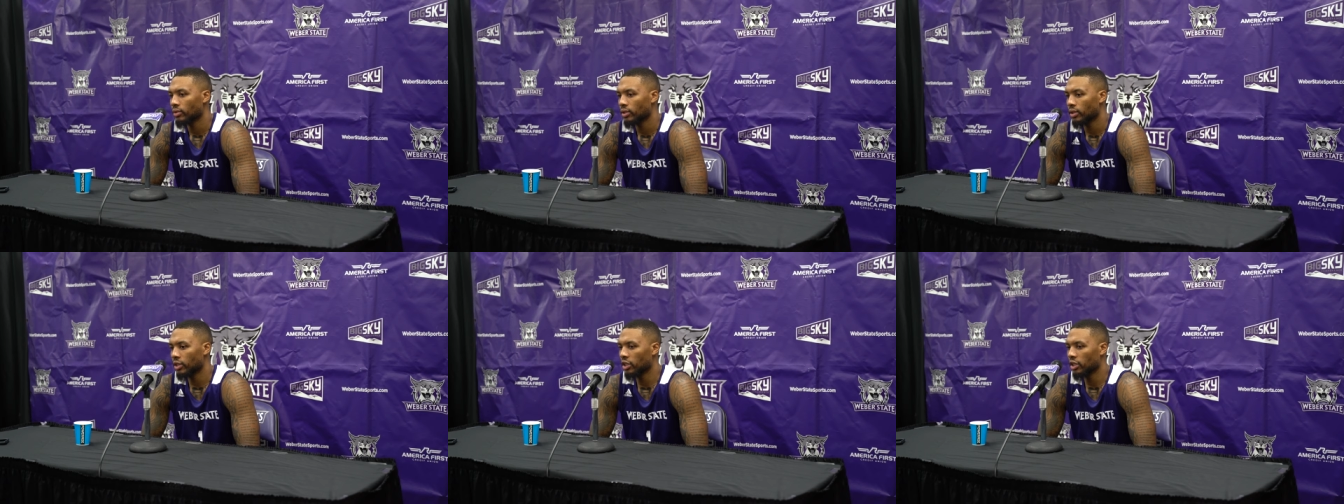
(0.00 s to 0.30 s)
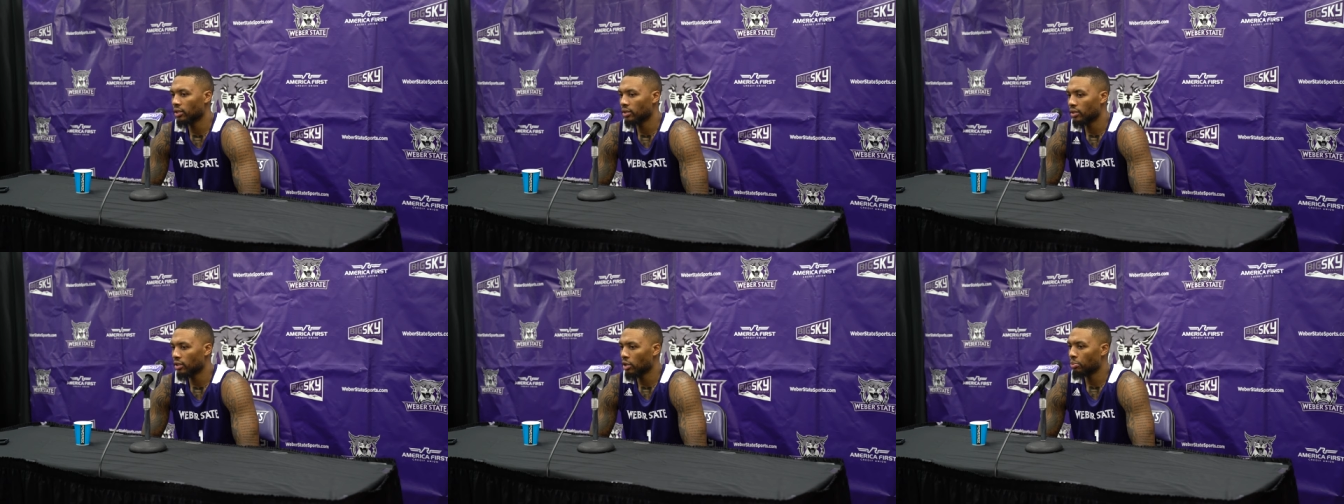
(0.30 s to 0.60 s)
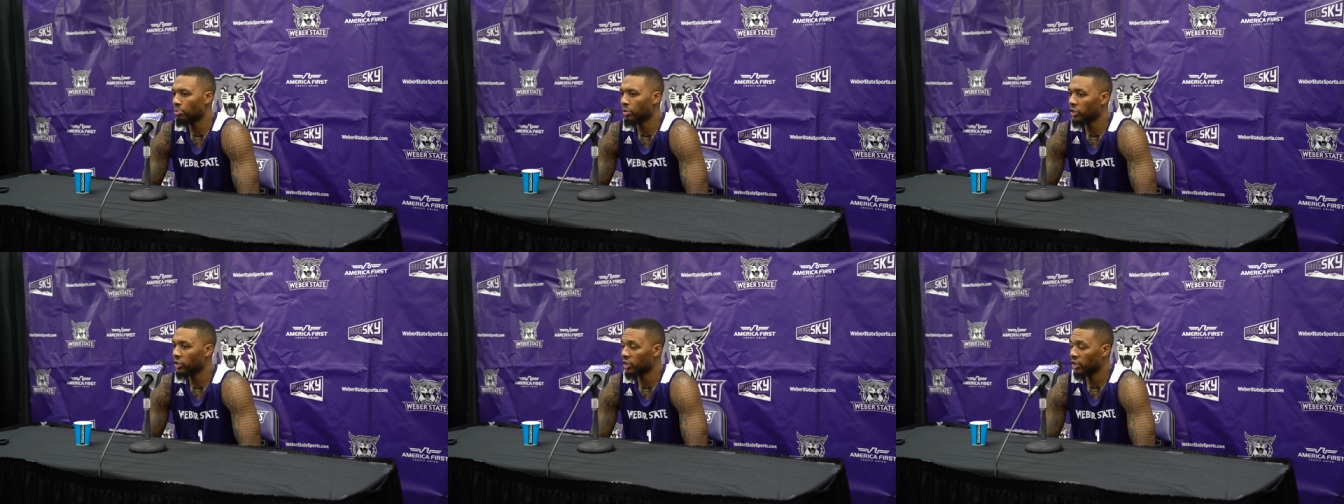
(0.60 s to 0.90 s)
the the
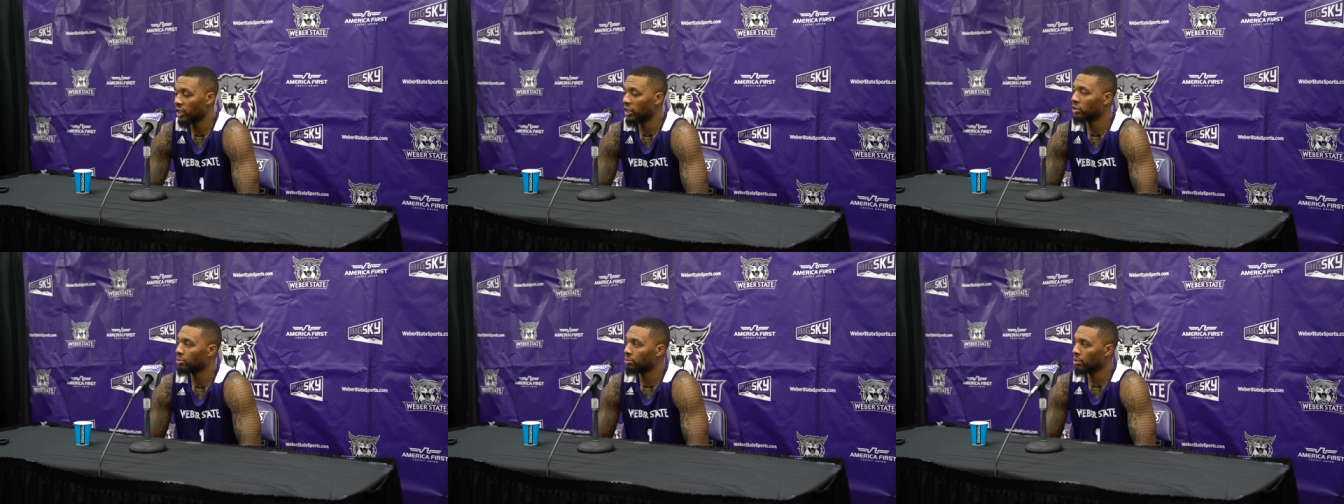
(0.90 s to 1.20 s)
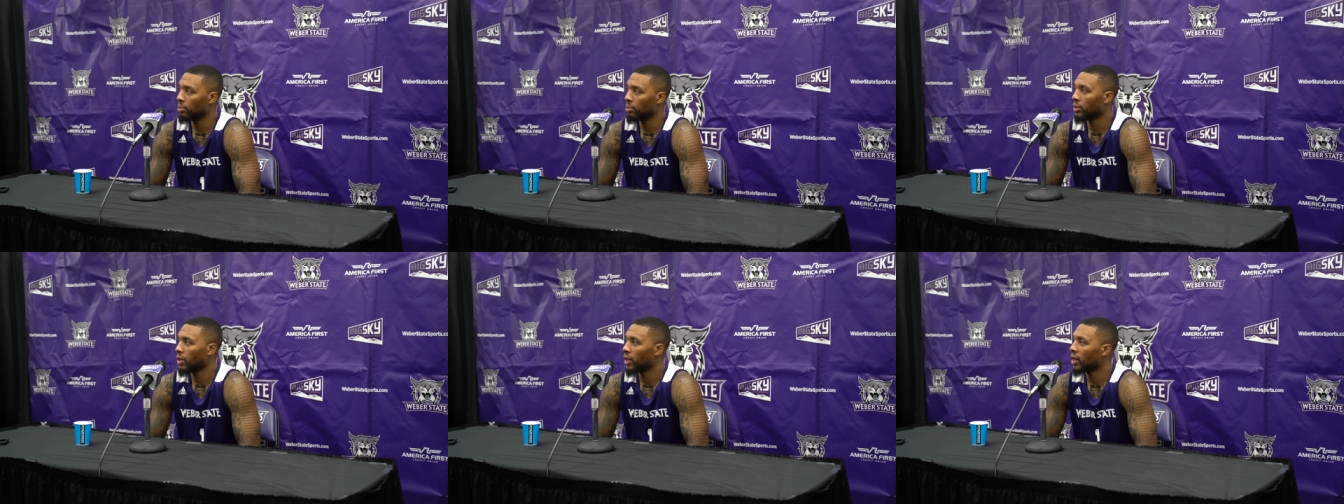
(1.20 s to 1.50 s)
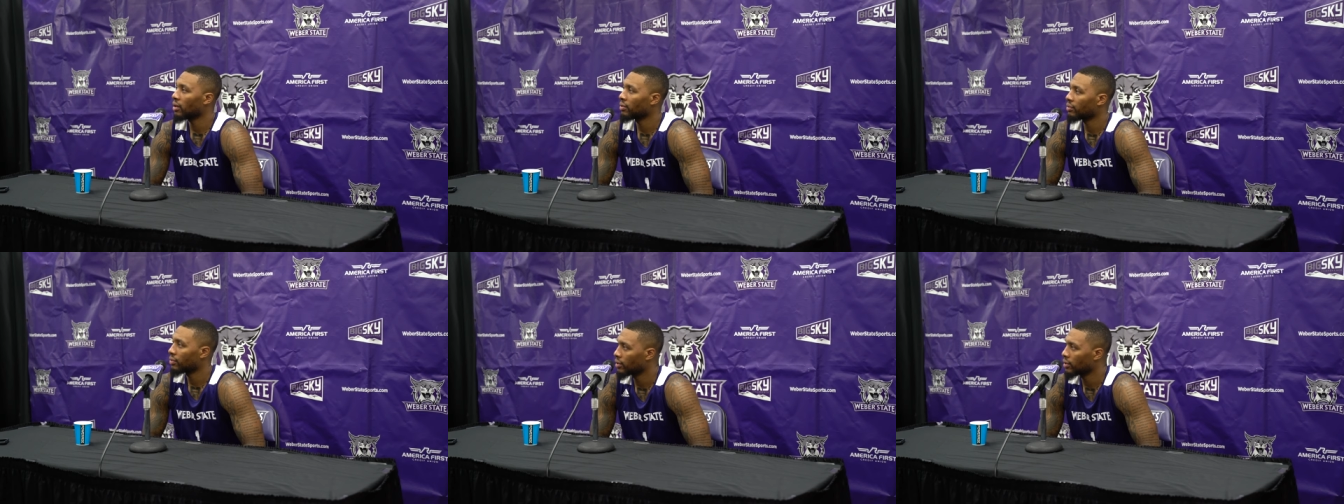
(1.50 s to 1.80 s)
appreciation people
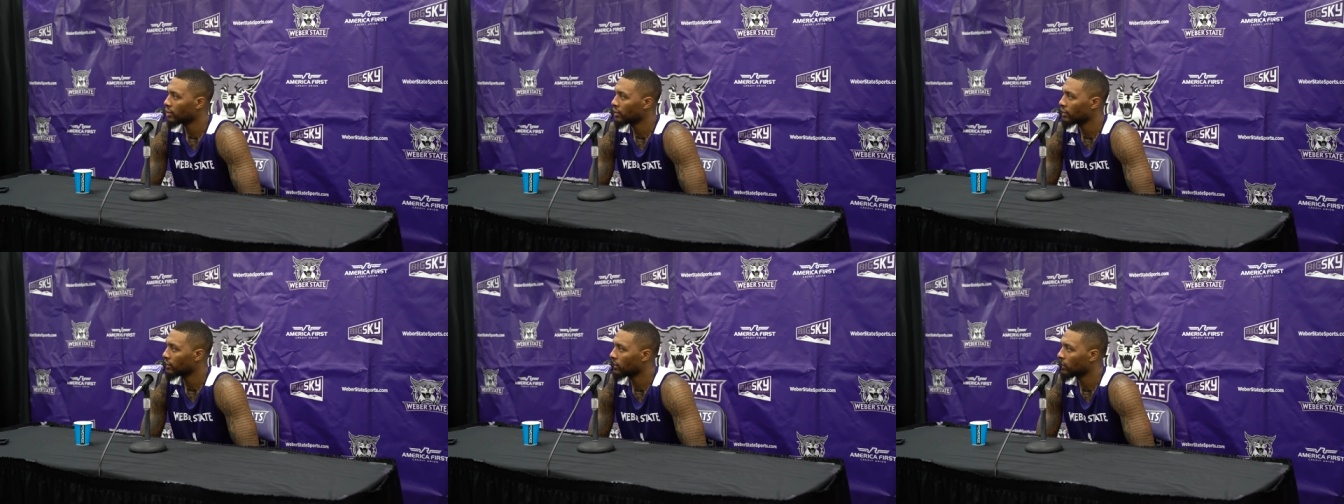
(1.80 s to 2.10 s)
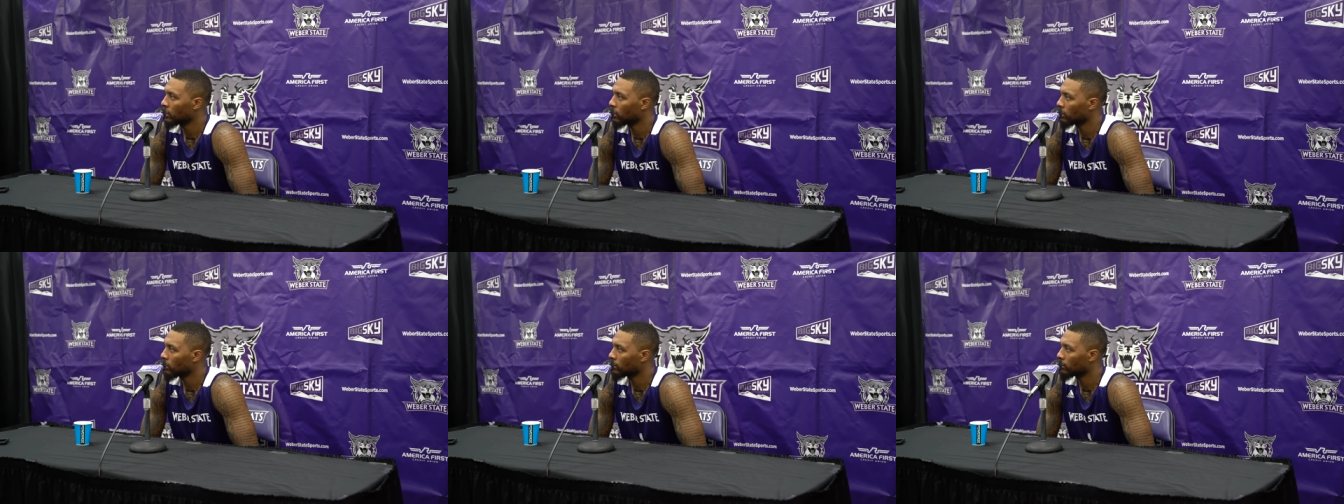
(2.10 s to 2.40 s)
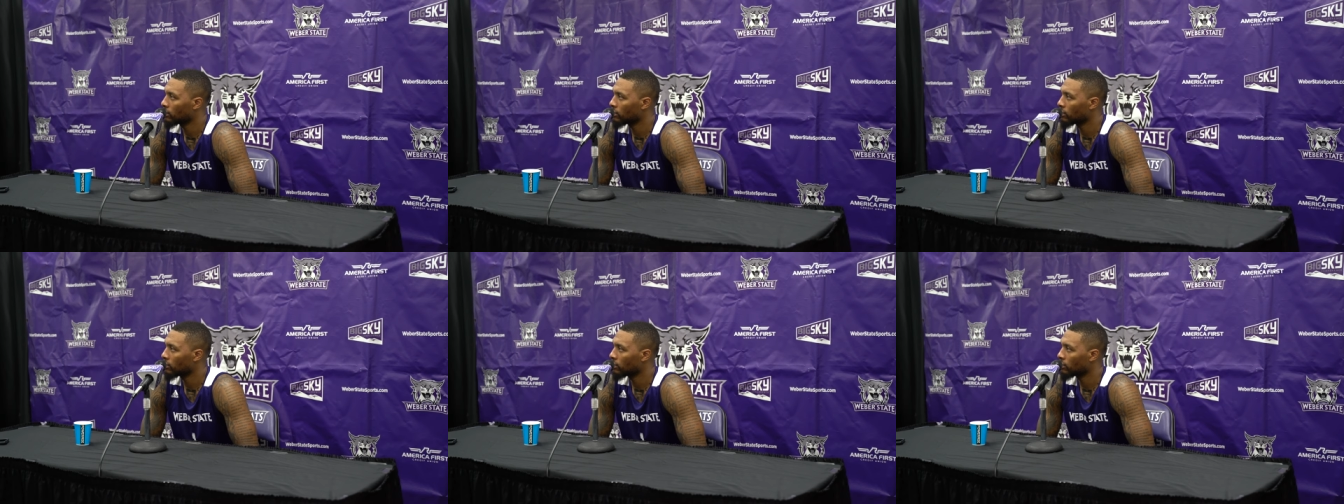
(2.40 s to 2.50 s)
have for you know